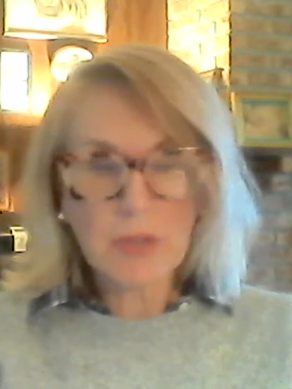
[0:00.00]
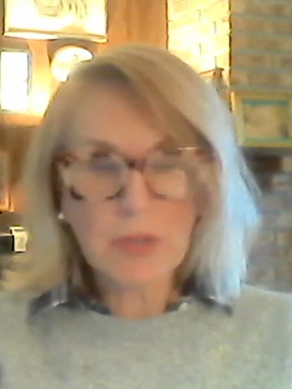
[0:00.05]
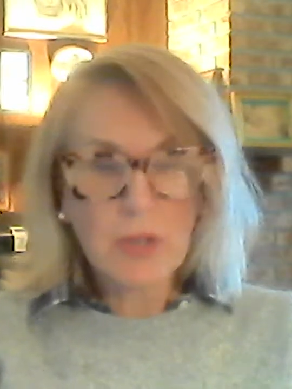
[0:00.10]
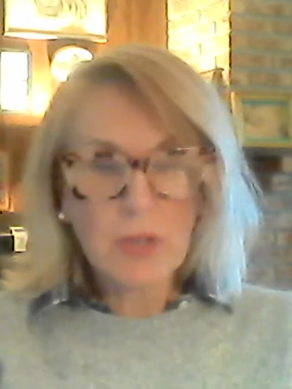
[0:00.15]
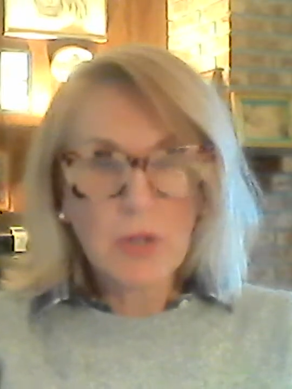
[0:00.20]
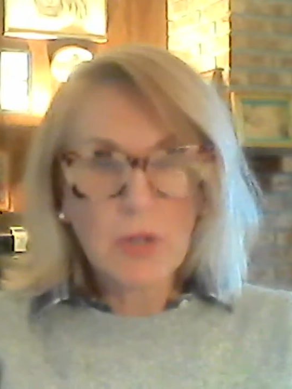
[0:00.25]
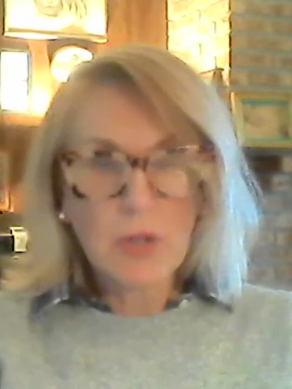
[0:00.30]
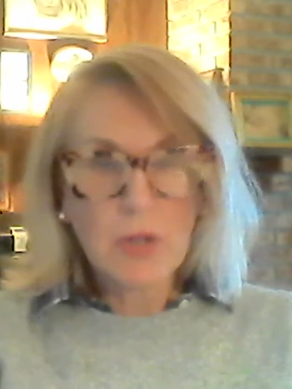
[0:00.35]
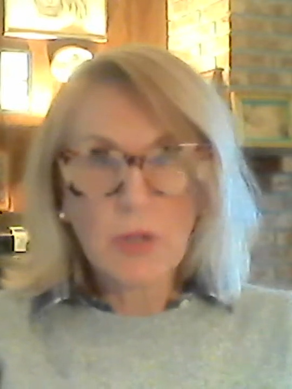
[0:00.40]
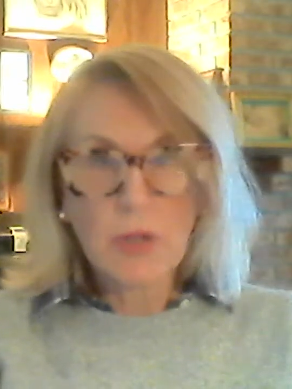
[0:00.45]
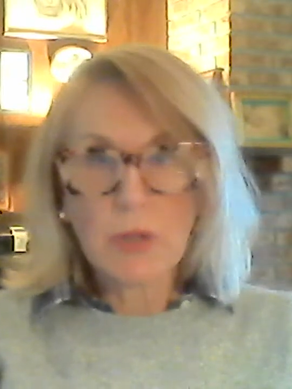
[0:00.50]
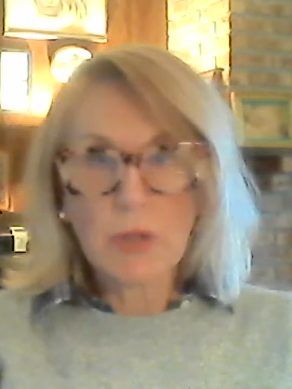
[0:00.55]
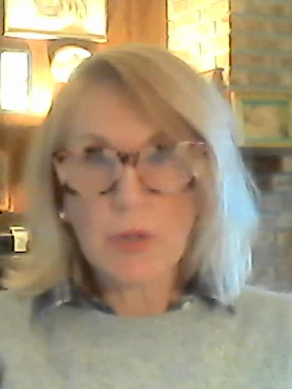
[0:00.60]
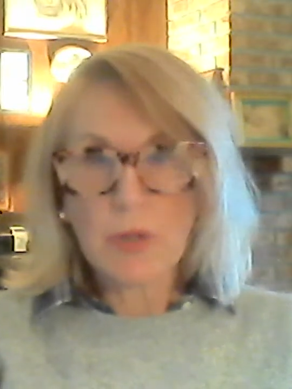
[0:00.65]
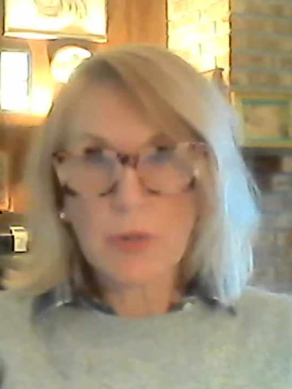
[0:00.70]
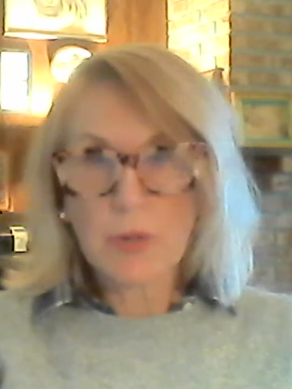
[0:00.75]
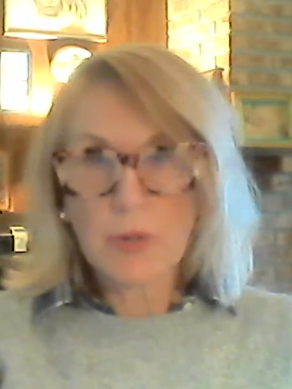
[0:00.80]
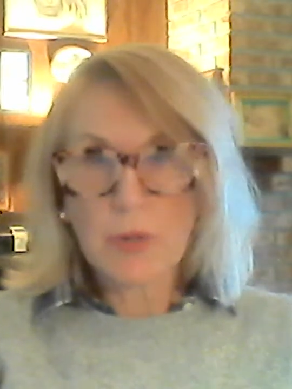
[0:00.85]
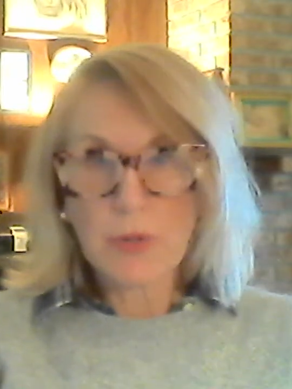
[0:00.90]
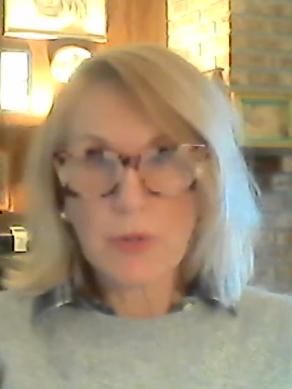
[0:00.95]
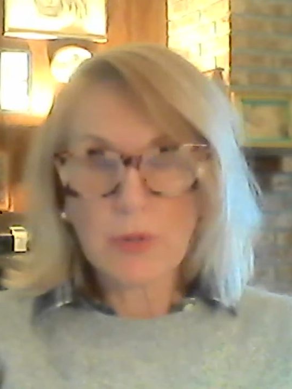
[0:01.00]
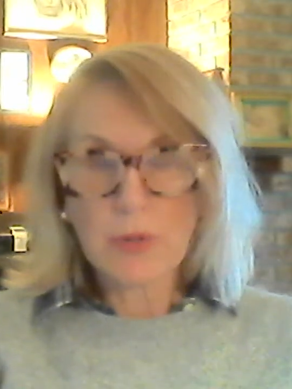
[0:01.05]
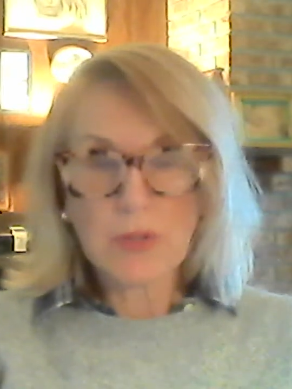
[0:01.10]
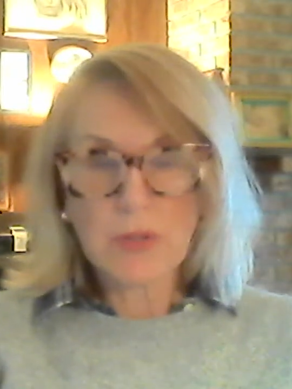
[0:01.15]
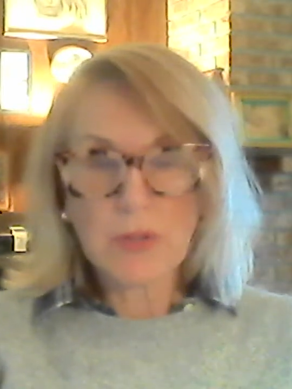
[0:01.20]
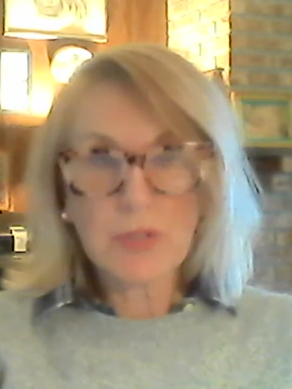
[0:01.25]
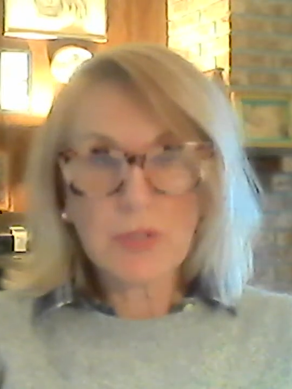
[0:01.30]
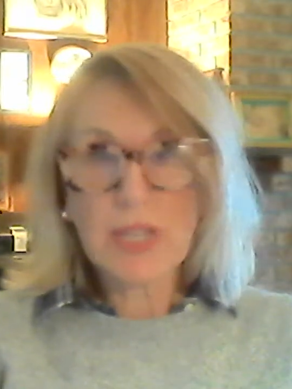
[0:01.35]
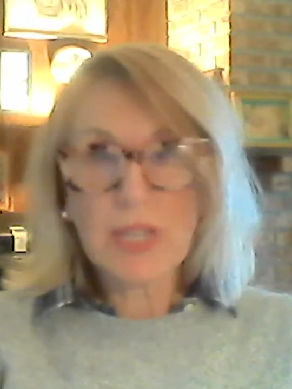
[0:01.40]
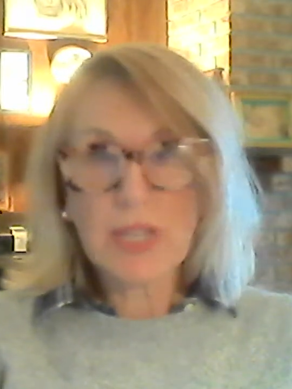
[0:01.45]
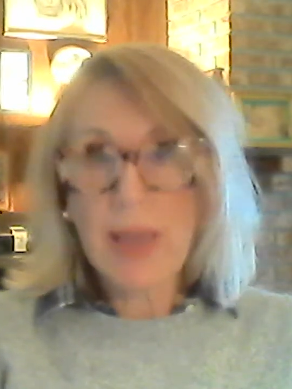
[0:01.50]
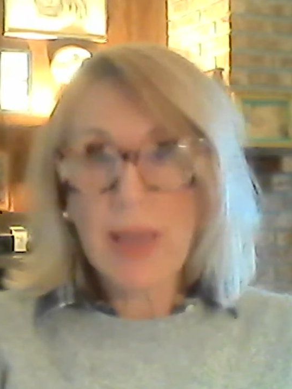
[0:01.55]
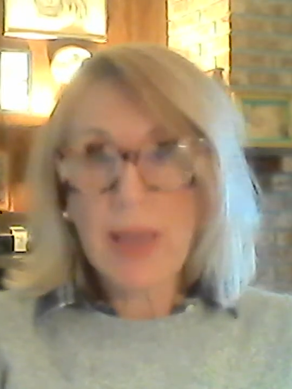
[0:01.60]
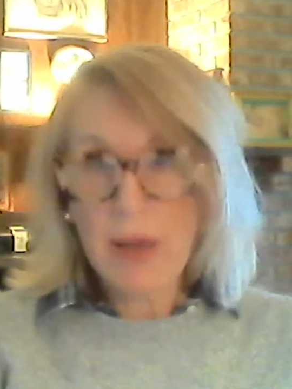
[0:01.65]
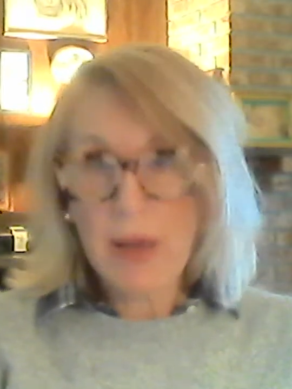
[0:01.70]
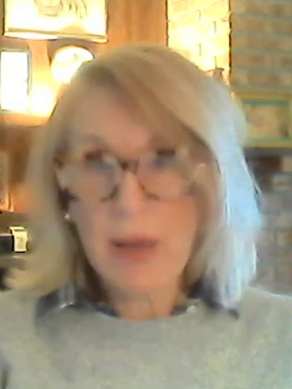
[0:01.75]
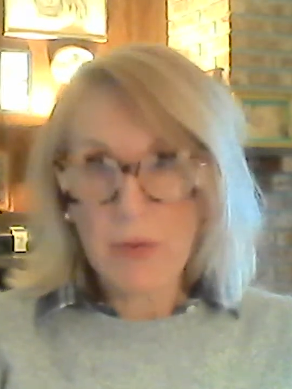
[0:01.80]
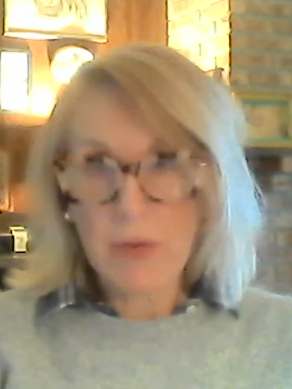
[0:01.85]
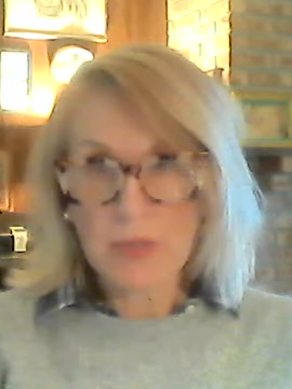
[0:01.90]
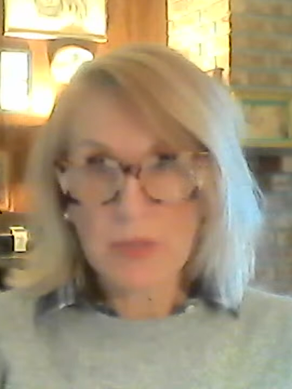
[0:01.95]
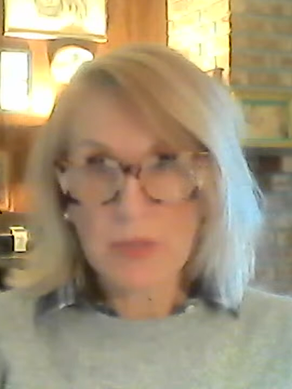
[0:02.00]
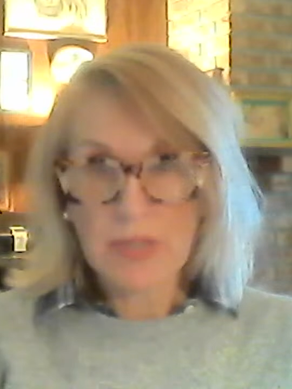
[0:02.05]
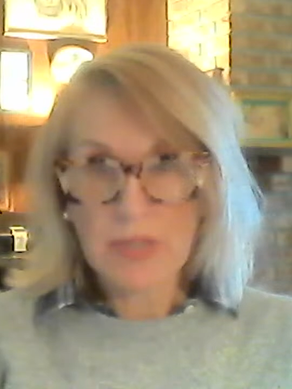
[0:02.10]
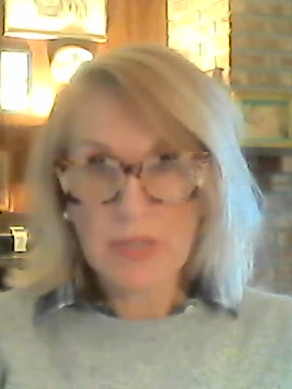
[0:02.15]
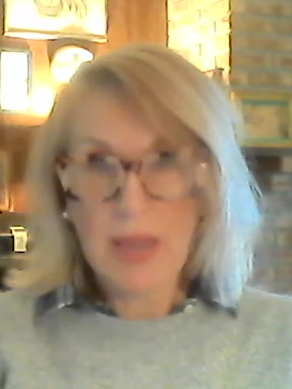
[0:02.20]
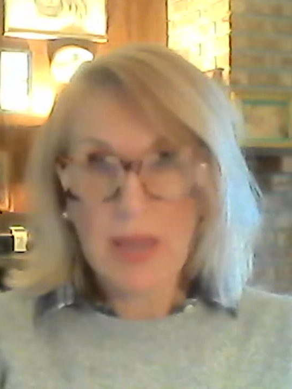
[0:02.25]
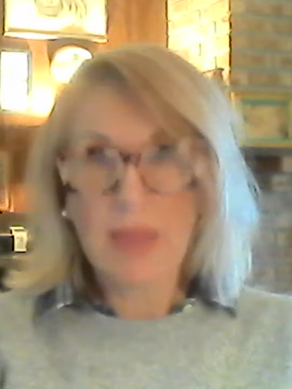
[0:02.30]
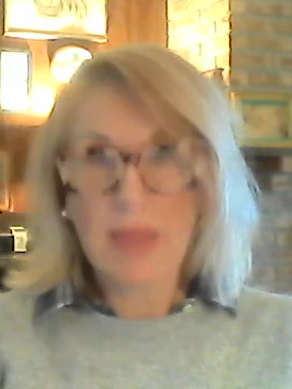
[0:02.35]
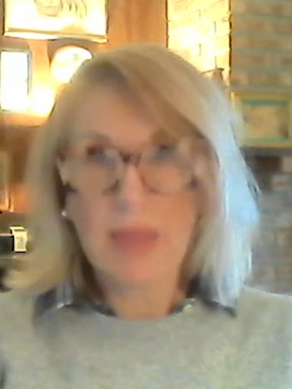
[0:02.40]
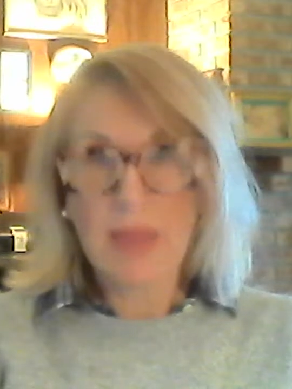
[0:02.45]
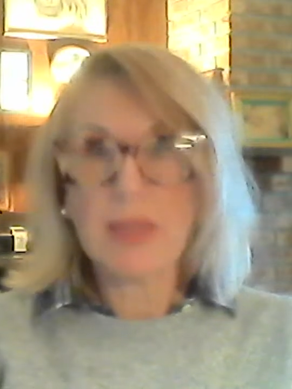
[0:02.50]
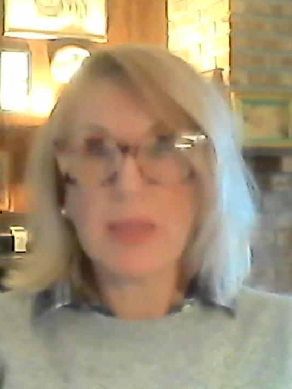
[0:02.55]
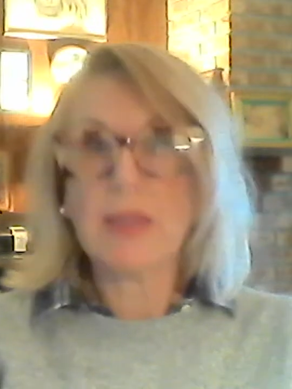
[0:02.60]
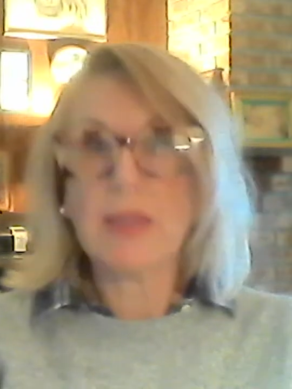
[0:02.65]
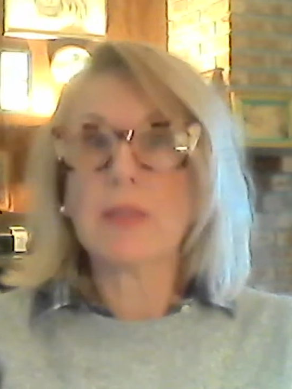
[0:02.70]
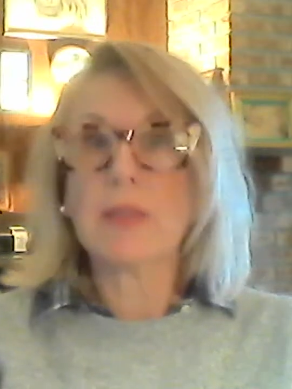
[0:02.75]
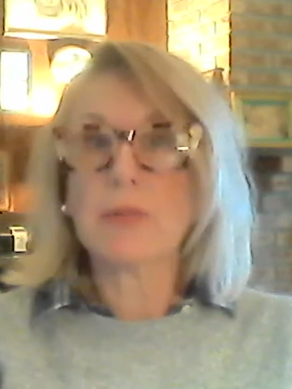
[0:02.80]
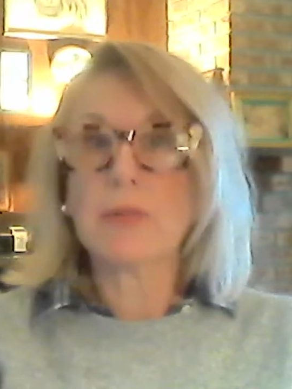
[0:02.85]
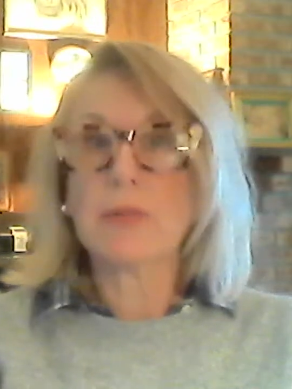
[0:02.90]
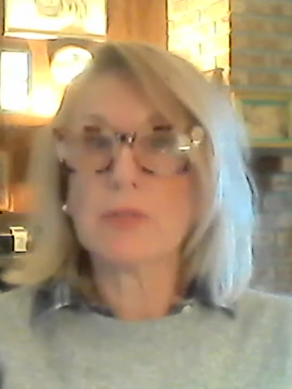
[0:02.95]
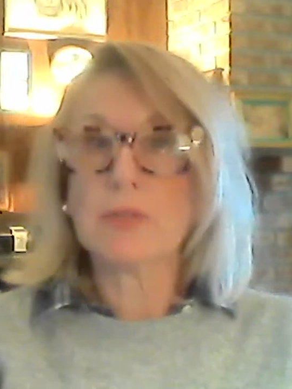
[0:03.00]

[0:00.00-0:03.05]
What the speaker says: learns to count and then learns